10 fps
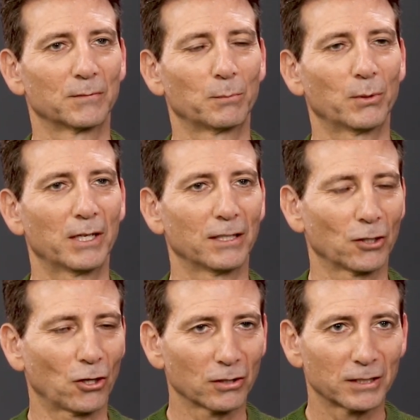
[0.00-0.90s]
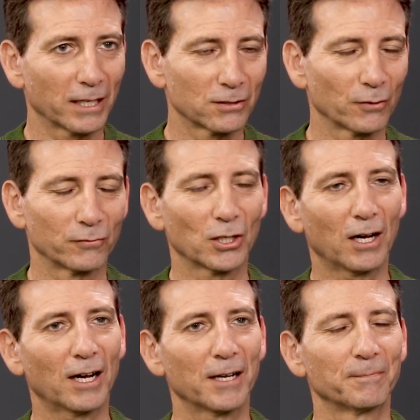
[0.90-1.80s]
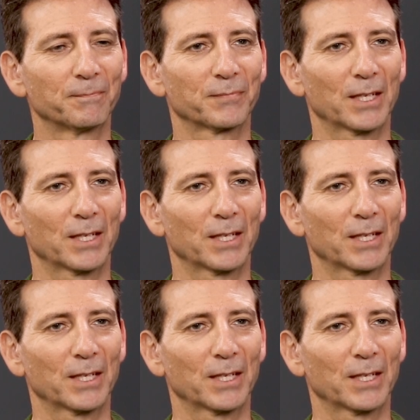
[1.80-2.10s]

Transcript: put it in the context of time,